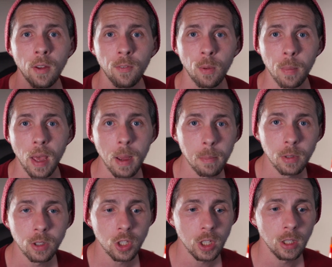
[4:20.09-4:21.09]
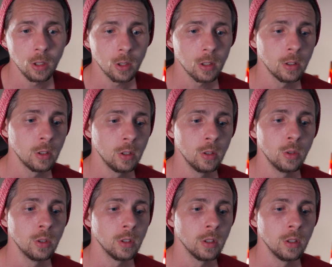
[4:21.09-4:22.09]
from EmberGen, you could
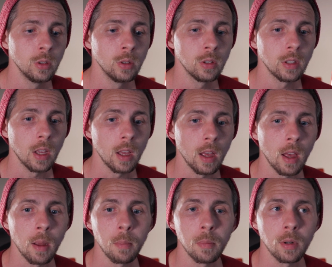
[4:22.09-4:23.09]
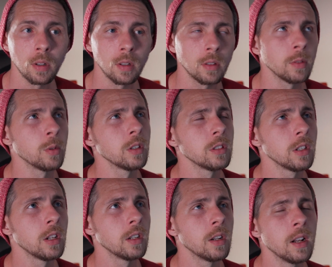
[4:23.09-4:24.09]
use Ember, what is
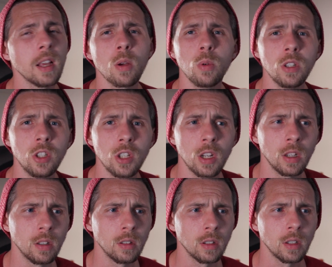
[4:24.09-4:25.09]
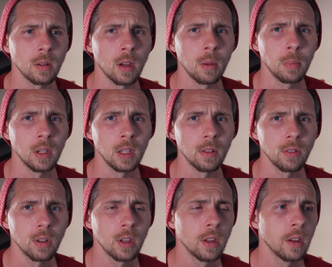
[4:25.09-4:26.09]
it, LiquiGen, I believe,
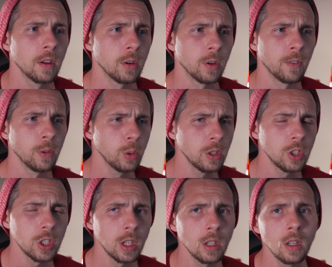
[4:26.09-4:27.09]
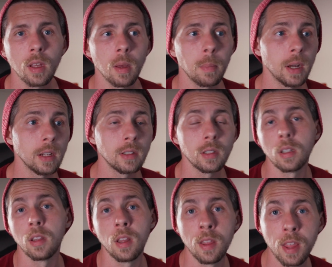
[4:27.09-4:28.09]
or Fluid Gin. But
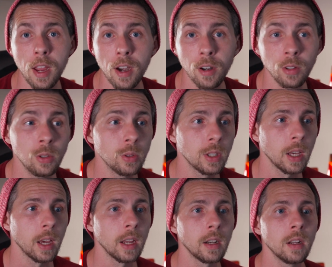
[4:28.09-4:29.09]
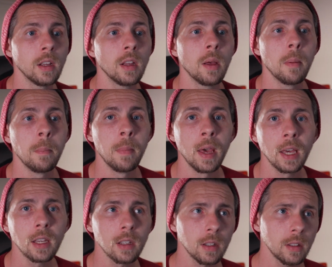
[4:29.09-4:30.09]
there you can make